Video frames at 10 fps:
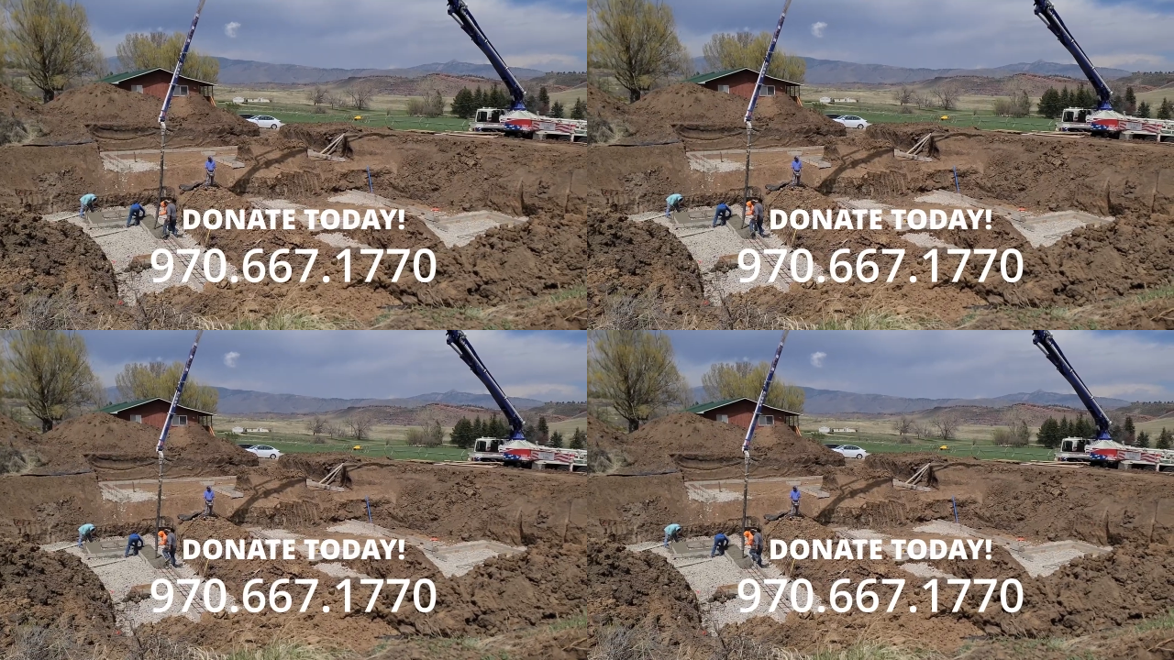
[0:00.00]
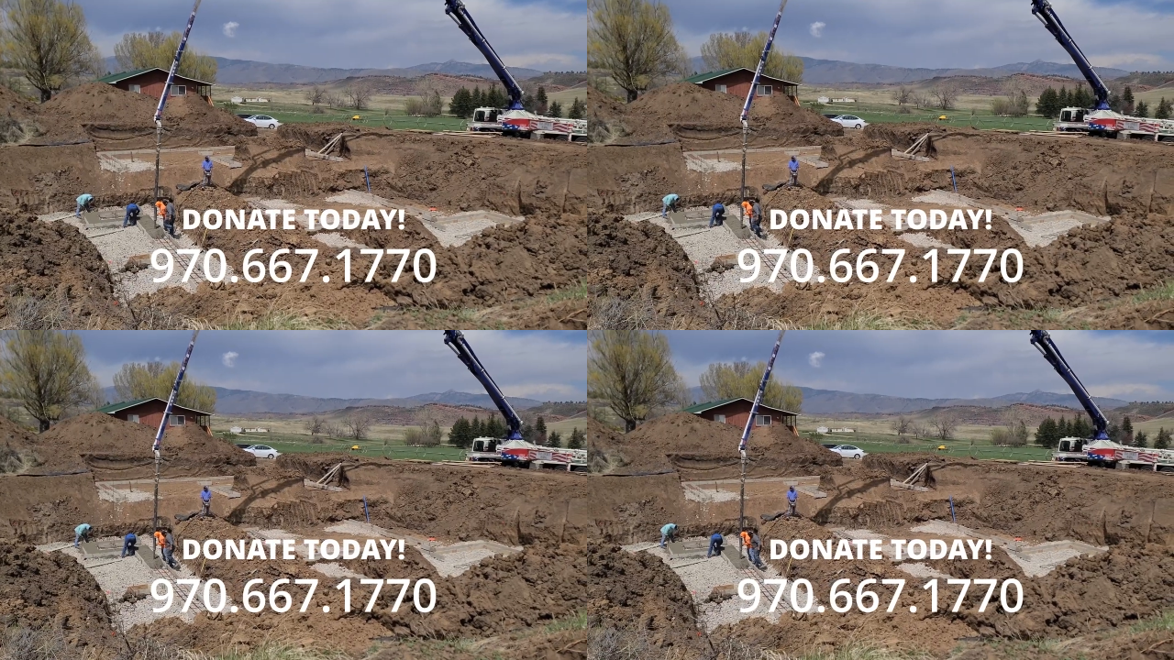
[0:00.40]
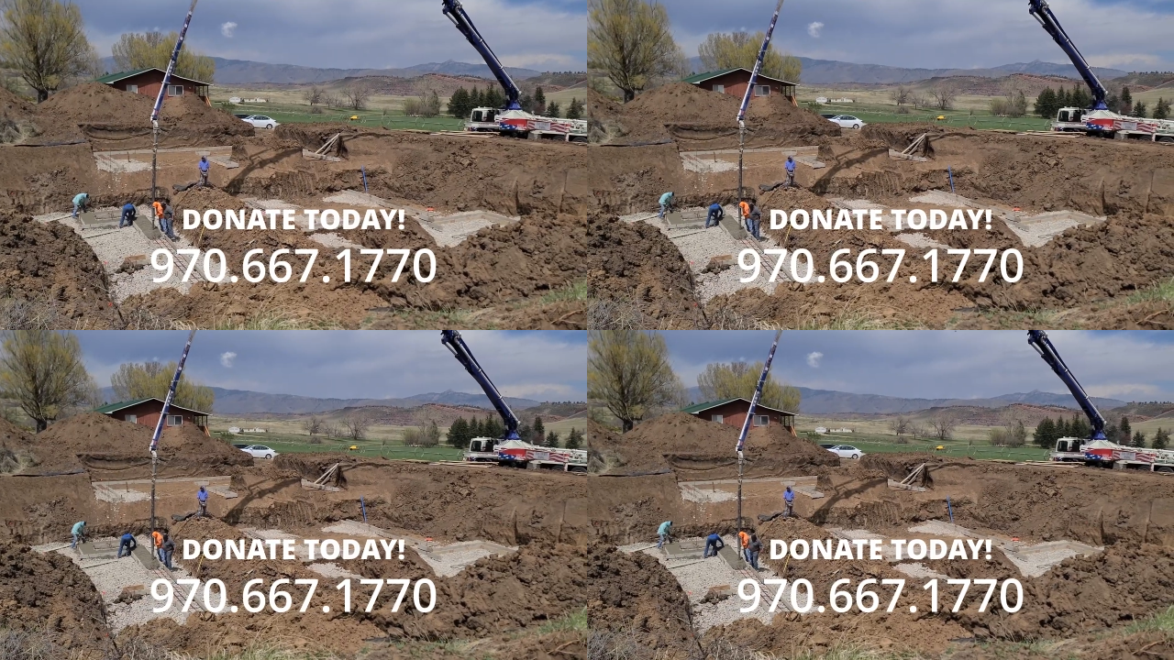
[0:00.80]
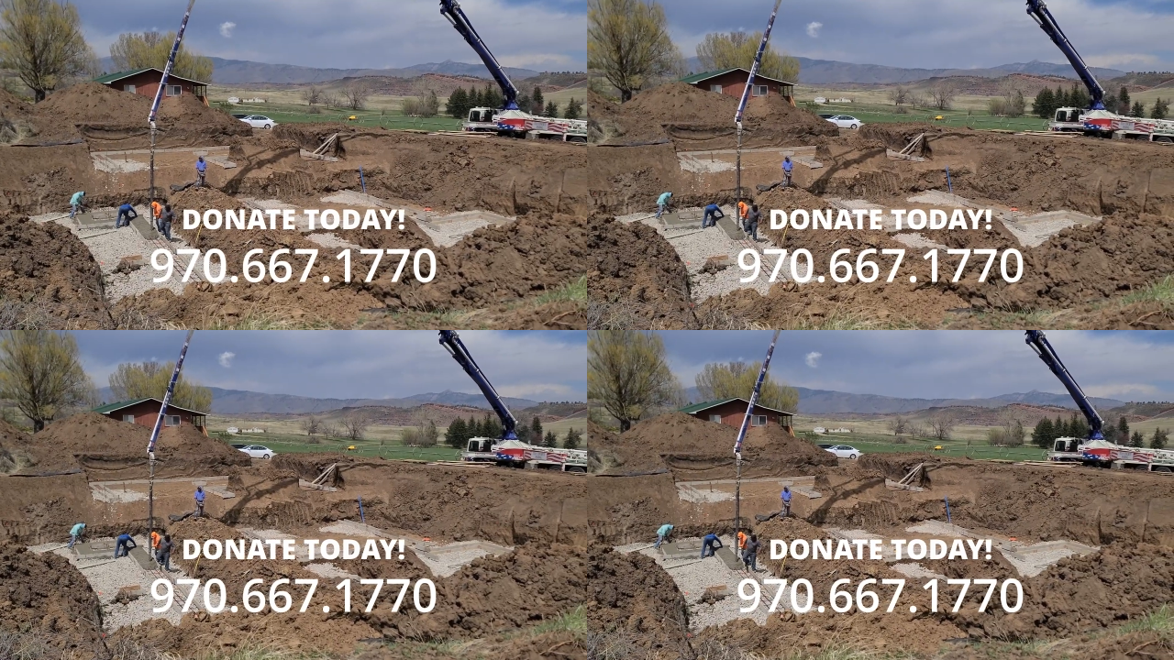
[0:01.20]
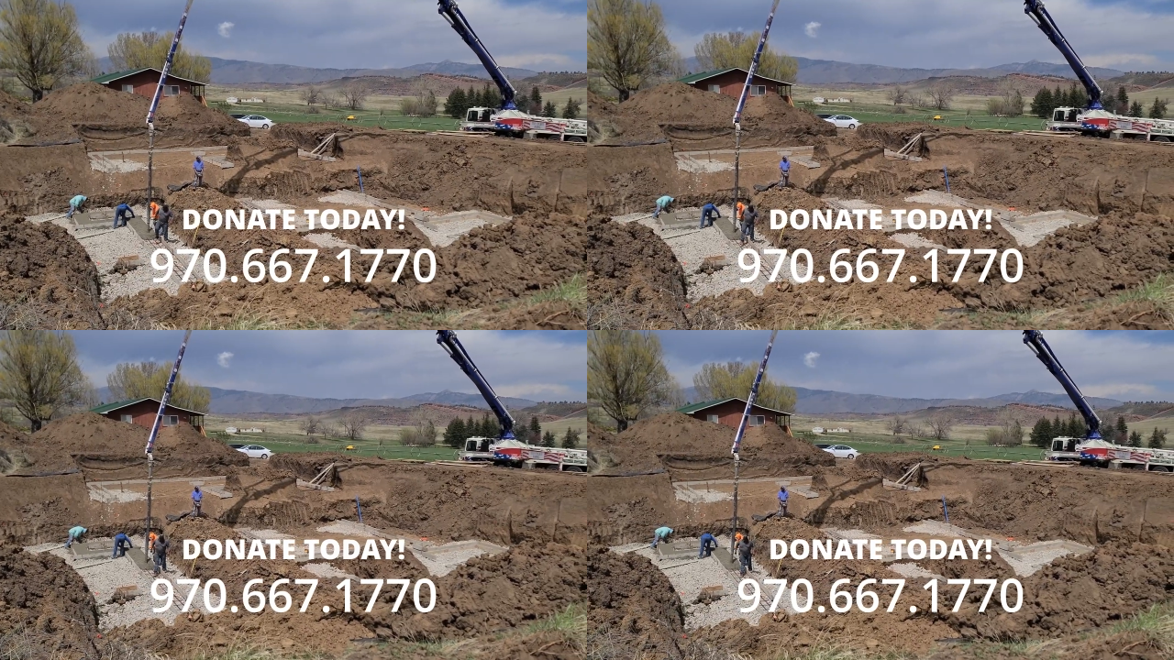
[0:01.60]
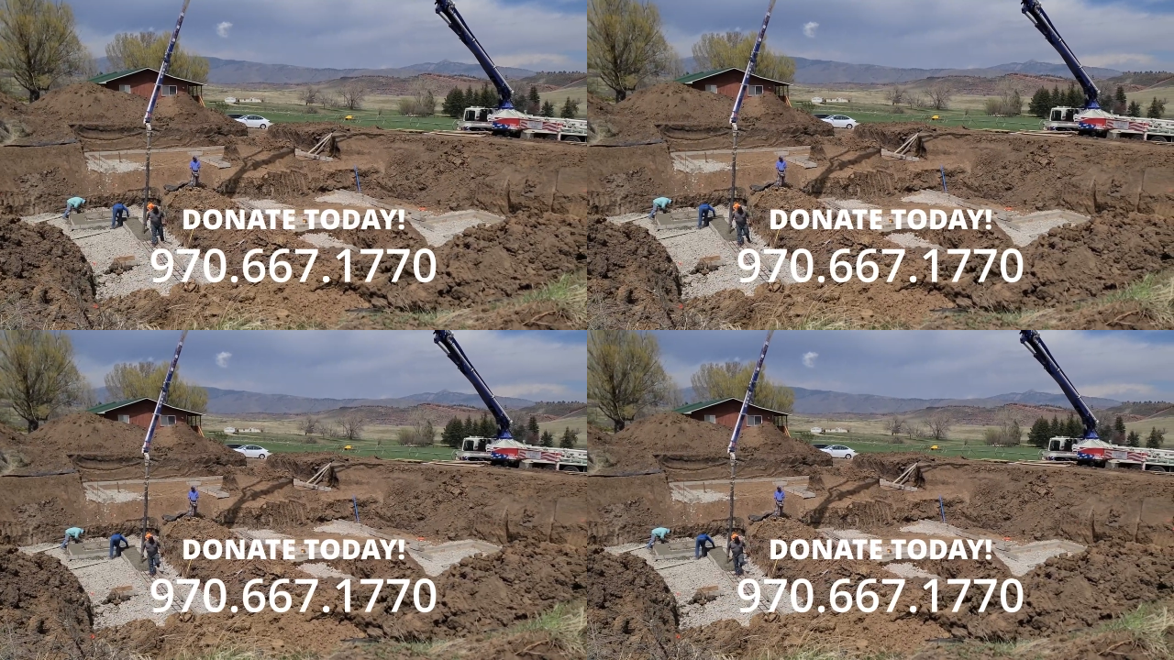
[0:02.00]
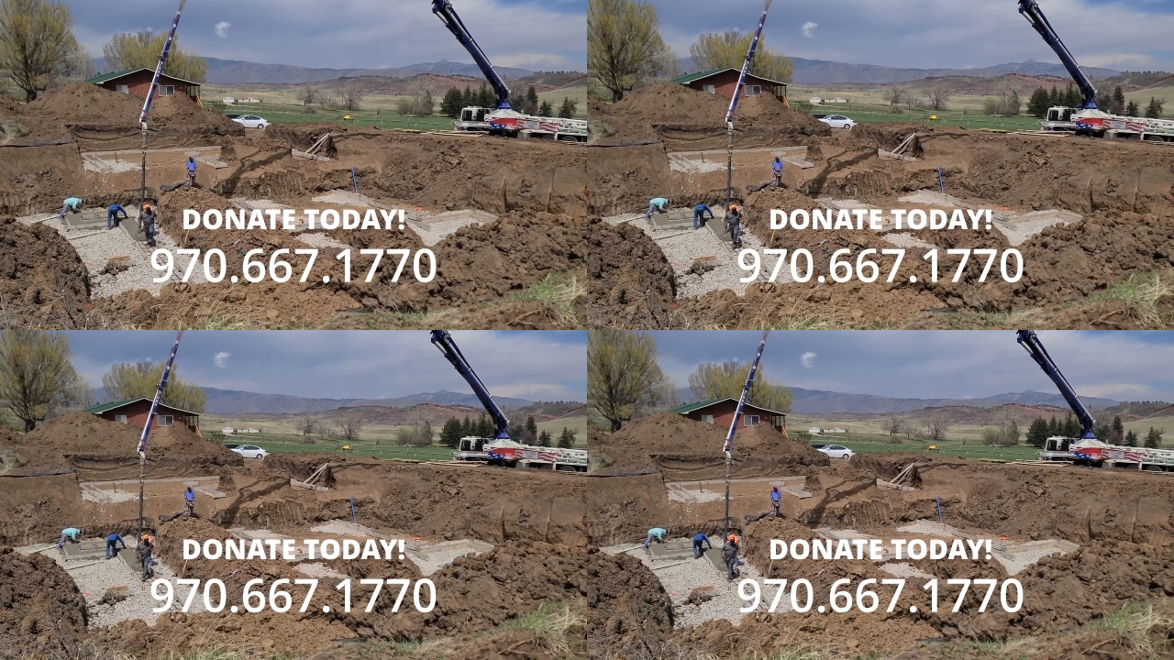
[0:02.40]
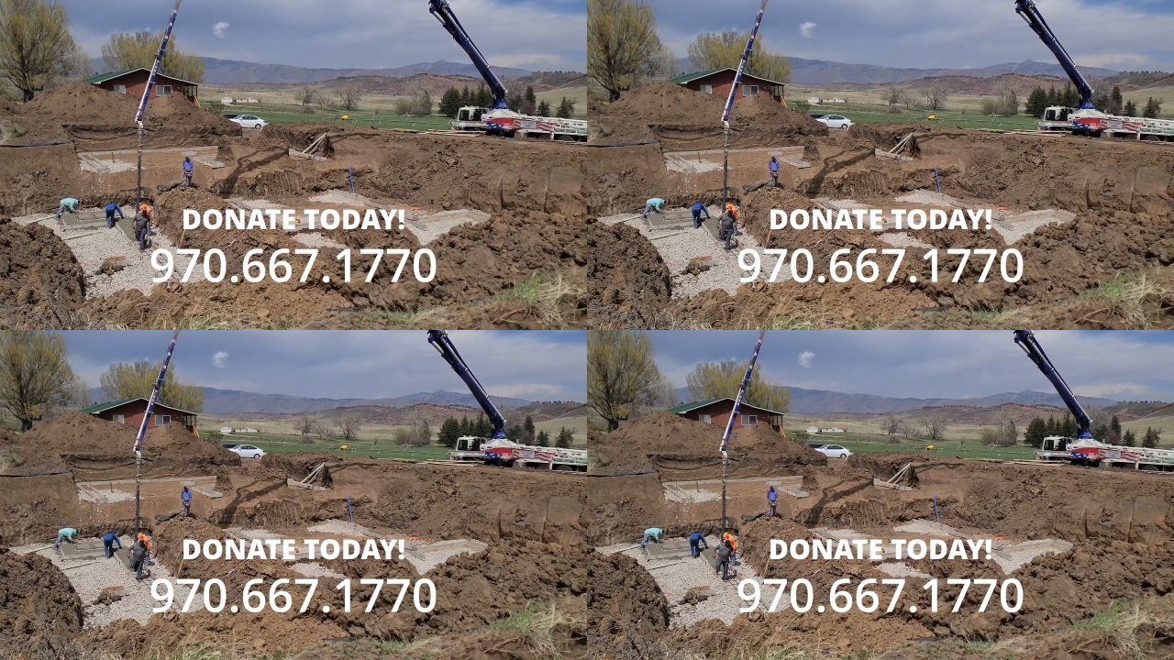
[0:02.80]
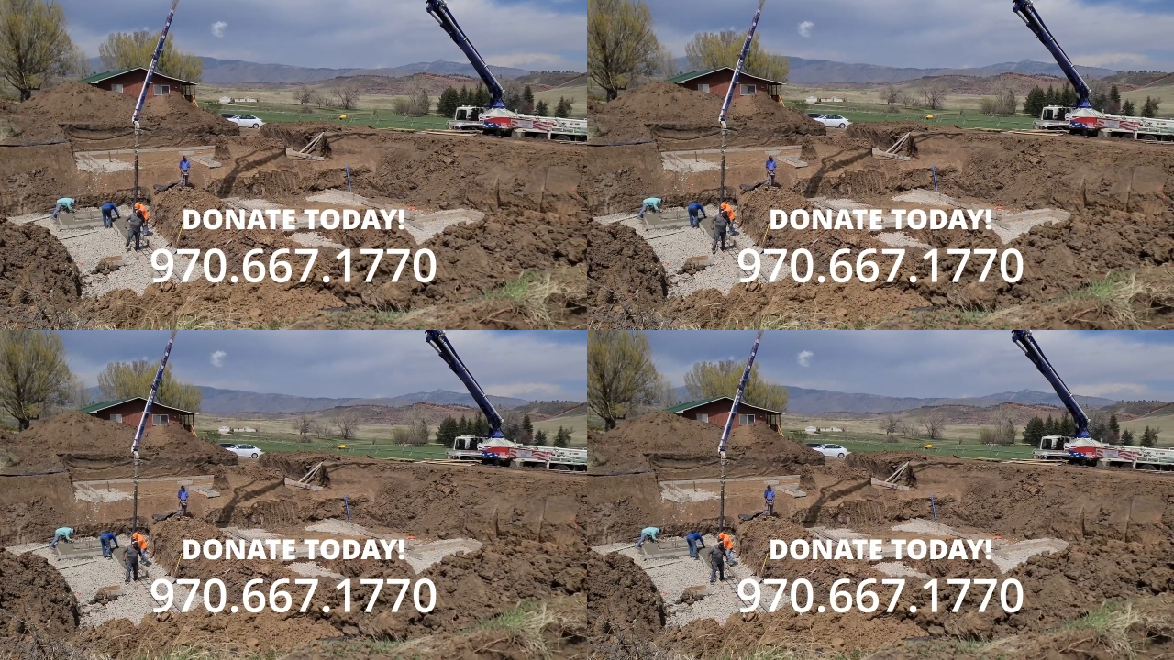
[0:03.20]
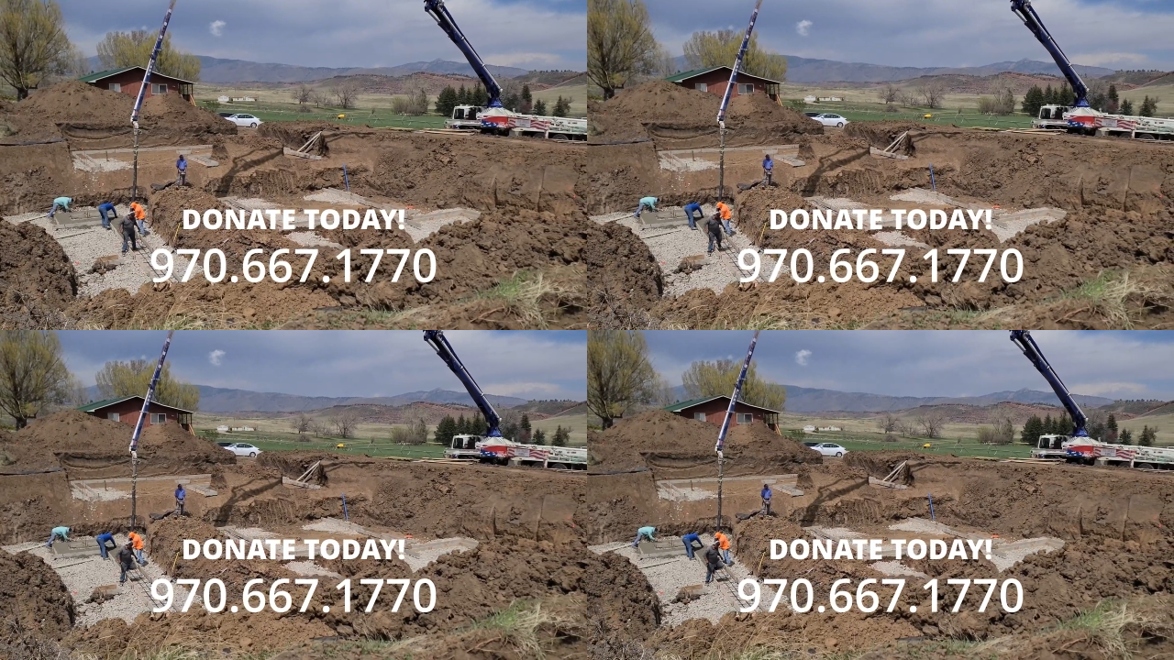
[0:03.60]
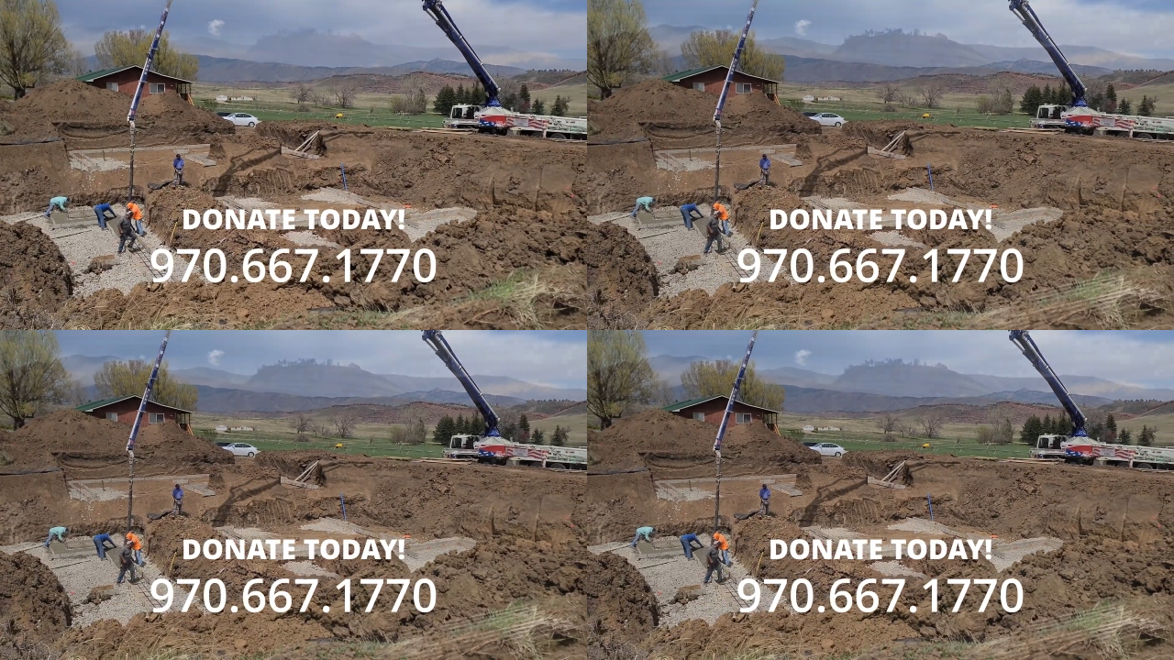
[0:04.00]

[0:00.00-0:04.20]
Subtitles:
(no speaker visible)